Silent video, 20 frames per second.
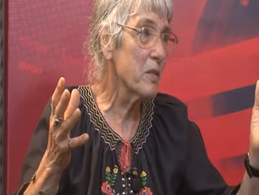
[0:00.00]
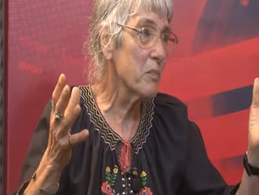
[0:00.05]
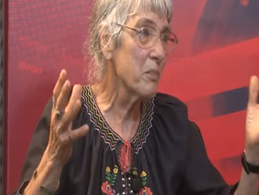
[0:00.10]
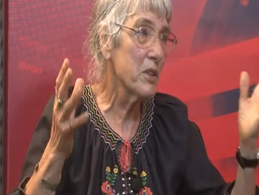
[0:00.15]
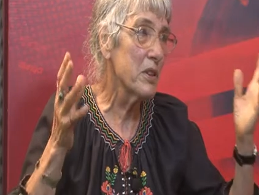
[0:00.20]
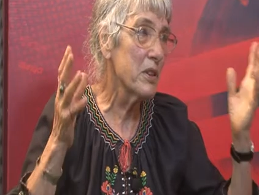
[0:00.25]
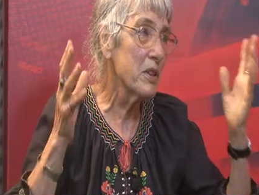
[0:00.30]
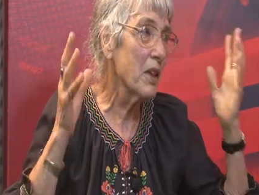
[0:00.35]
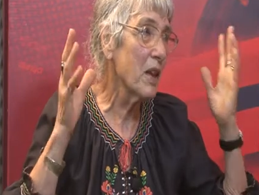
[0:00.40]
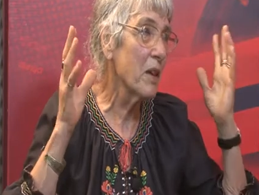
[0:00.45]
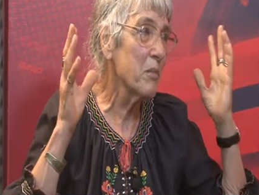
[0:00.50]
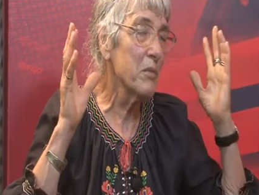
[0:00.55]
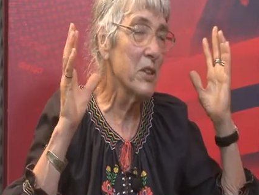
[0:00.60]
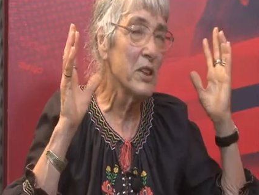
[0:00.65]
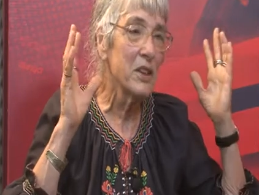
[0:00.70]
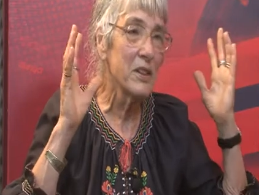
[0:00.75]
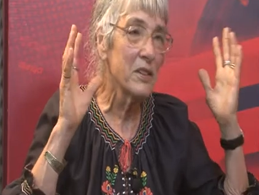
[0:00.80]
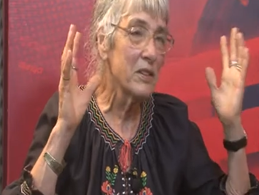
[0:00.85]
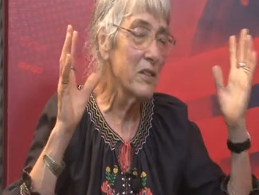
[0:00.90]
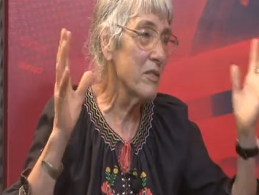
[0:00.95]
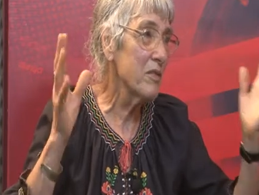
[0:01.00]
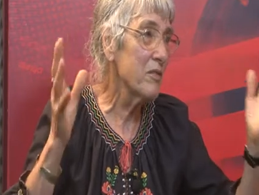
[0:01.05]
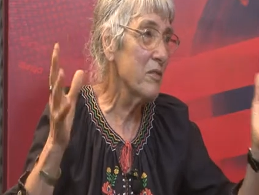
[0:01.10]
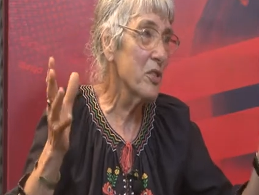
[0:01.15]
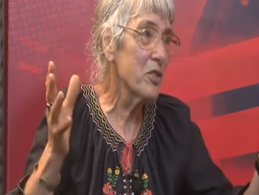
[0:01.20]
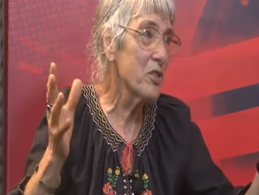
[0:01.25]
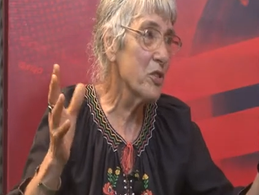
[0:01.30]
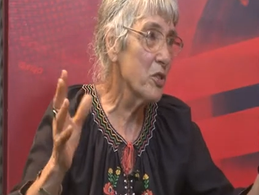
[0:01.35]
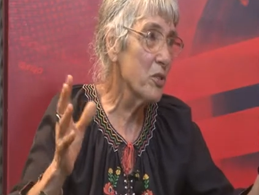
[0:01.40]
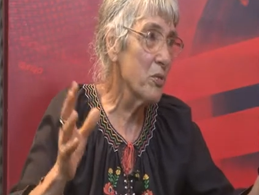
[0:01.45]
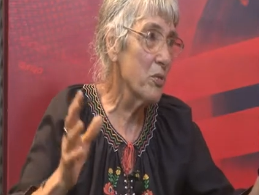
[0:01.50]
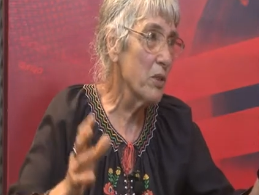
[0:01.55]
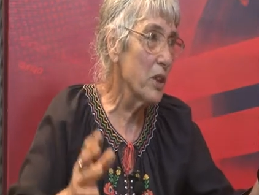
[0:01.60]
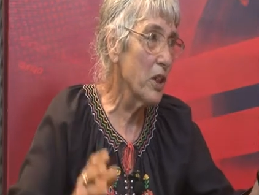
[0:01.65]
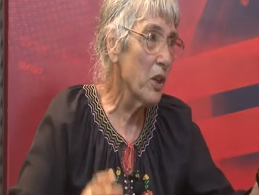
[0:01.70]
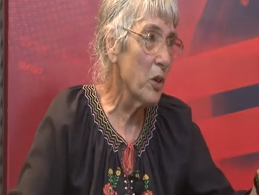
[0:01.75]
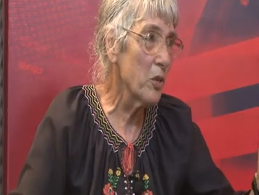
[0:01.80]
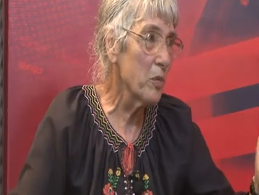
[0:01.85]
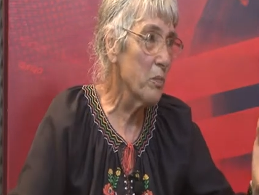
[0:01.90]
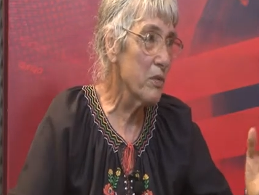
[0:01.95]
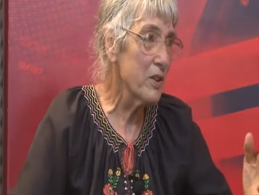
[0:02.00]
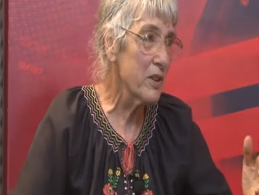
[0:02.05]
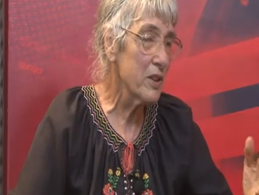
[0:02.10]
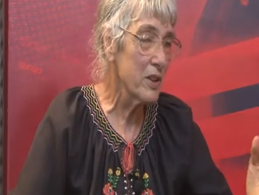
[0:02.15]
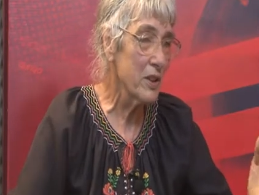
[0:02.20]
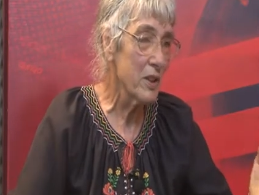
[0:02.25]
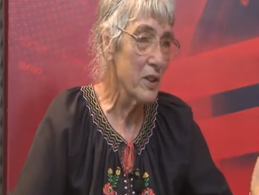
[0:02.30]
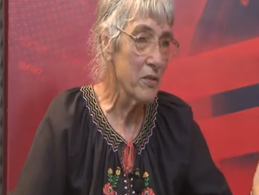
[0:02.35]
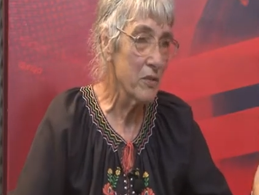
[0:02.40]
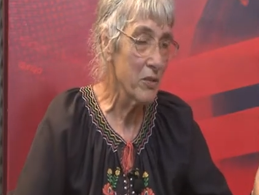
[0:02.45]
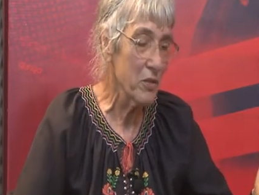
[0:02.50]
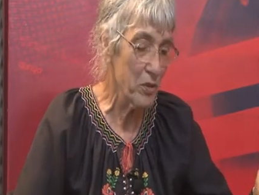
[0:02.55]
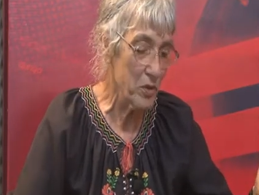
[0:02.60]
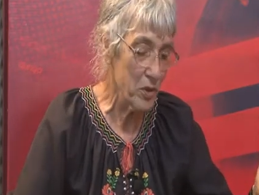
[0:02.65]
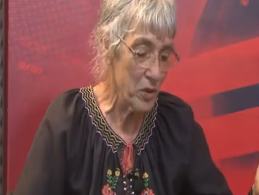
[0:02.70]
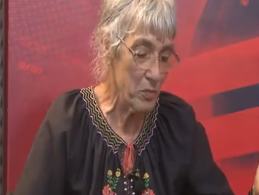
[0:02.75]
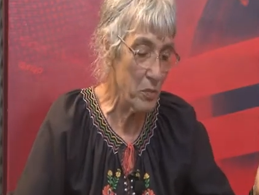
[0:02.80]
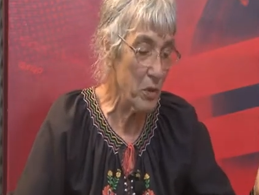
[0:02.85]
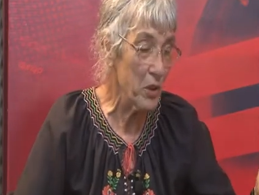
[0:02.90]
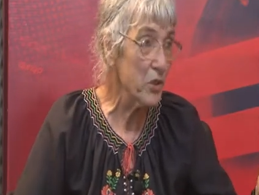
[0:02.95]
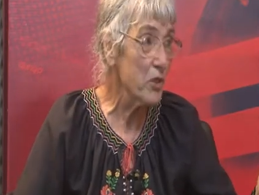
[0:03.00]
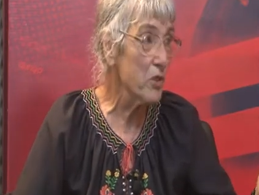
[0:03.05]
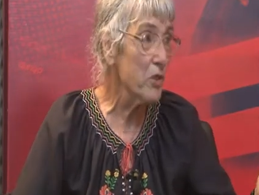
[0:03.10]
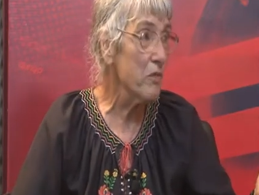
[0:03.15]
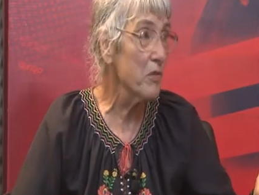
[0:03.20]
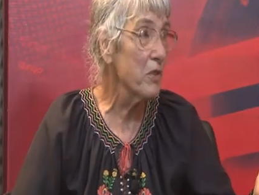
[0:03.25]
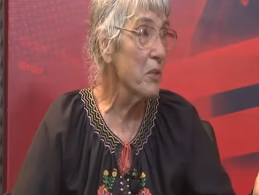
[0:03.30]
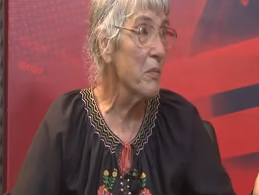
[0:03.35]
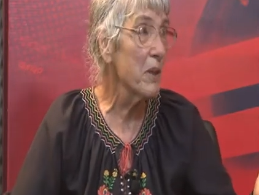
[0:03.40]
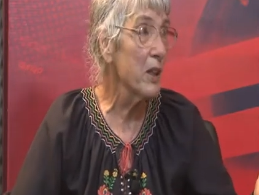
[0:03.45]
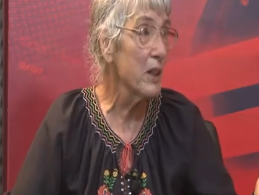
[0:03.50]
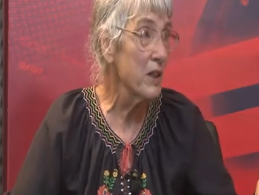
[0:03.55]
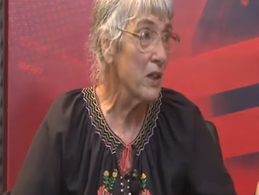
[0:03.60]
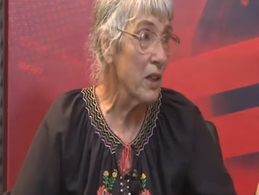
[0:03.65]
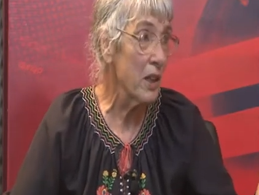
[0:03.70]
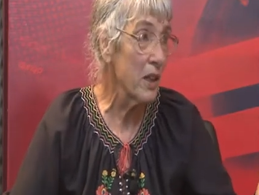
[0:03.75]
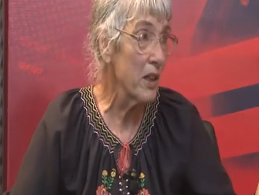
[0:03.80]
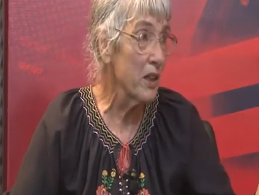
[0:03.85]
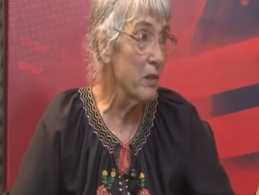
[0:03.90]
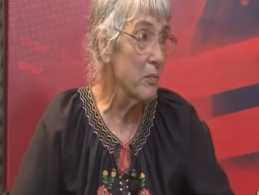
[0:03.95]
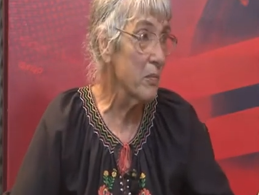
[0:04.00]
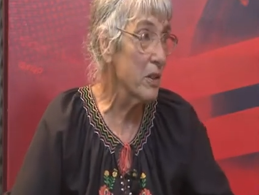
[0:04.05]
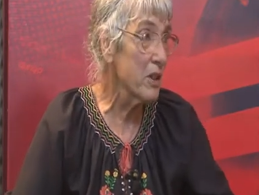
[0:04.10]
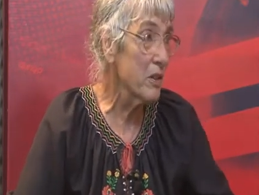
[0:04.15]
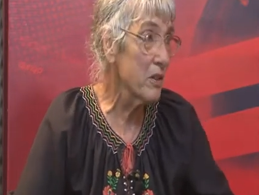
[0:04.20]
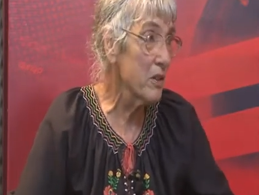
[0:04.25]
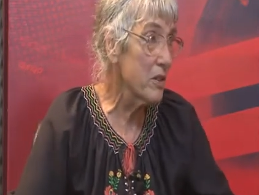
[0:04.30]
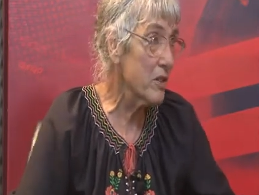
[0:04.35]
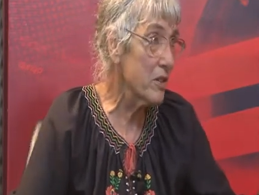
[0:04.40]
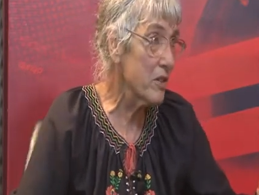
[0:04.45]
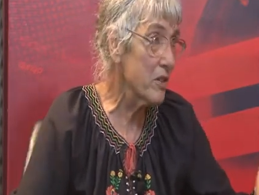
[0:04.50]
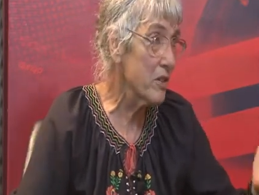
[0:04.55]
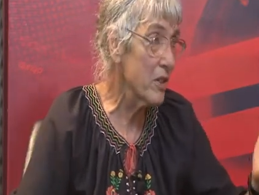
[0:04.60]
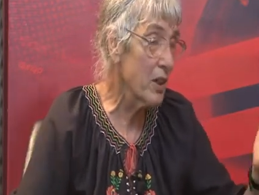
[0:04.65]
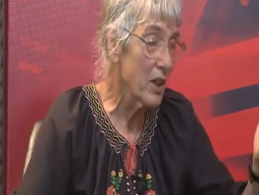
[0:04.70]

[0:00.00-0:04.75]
But I mean, it was truly hopeless, and of course, most of them had died because